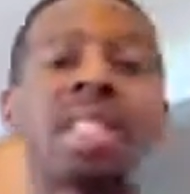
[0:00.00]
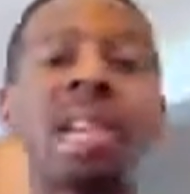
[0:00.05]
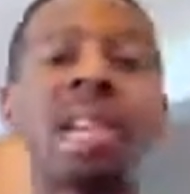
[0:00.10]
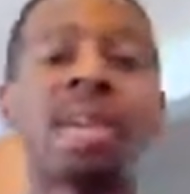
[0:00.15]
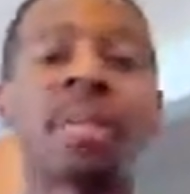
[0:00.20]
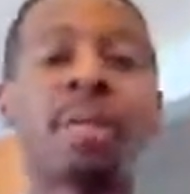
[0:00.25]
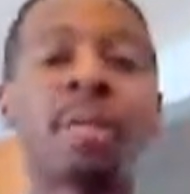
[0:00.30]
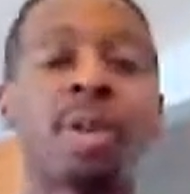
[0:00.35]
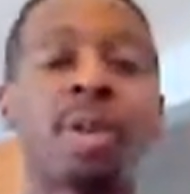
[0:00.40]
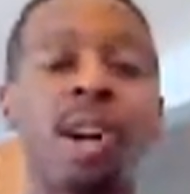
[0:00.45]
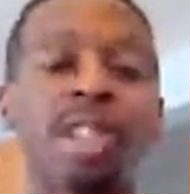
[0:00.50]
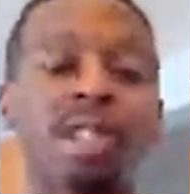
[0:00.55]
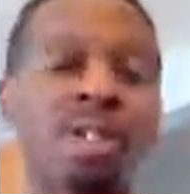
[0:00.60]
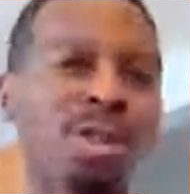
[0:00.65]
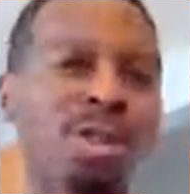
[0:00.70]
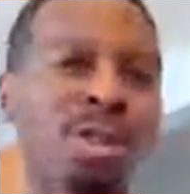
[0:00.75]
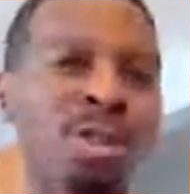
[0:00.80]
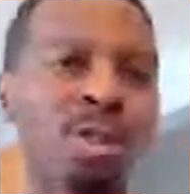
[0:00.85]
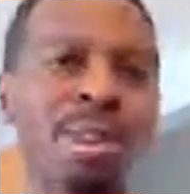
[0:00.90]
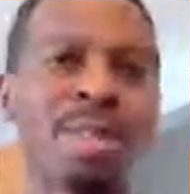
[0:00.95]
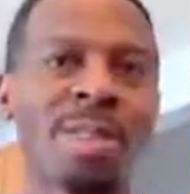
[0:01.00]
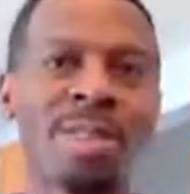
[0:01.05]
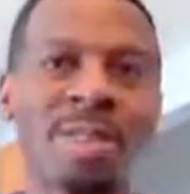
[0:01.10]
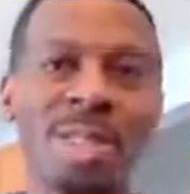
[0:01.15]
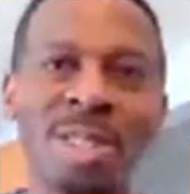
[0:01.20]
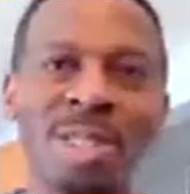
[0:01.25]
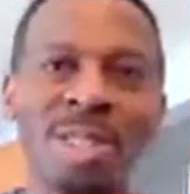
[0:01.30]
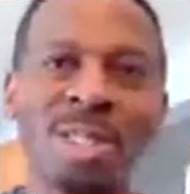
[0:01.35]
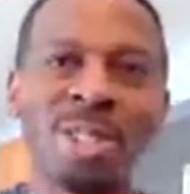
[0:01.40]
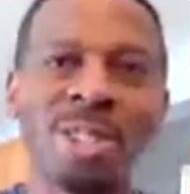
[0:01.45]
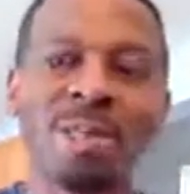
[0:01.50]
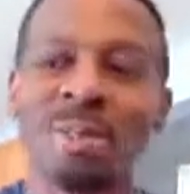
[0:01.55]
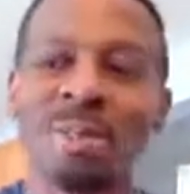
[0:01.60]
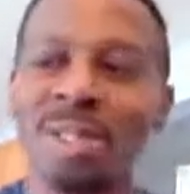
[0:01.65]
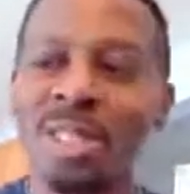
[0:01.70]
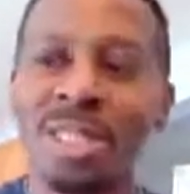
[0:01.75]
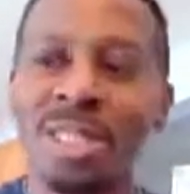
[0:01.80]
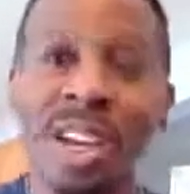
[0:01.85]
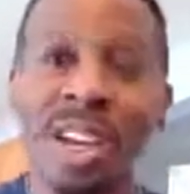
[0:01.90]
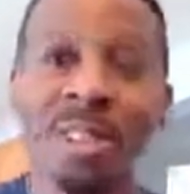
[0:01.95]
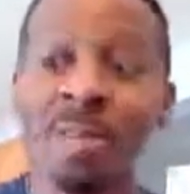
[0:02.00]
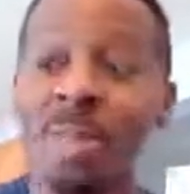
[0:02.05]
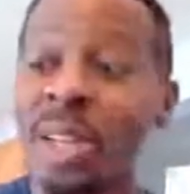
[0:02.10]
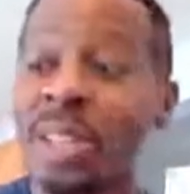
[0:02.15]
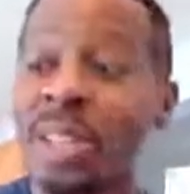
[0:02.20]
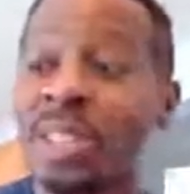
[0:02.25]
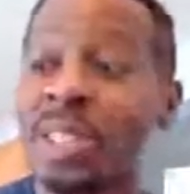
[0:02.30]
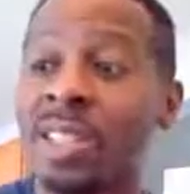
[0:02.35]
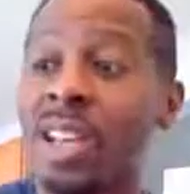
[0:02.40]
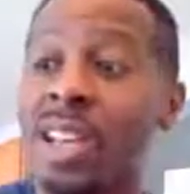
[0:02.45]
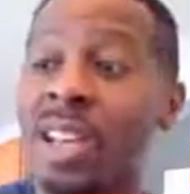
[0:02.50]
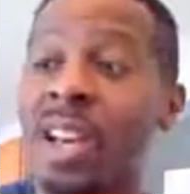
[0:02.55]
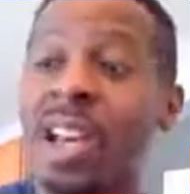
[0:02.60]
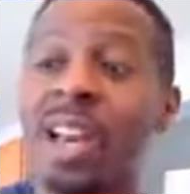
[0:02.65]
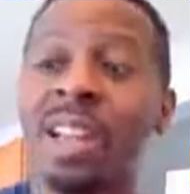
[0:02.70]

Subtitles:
just say before I show you what I'm going to show you, which is kind of messy,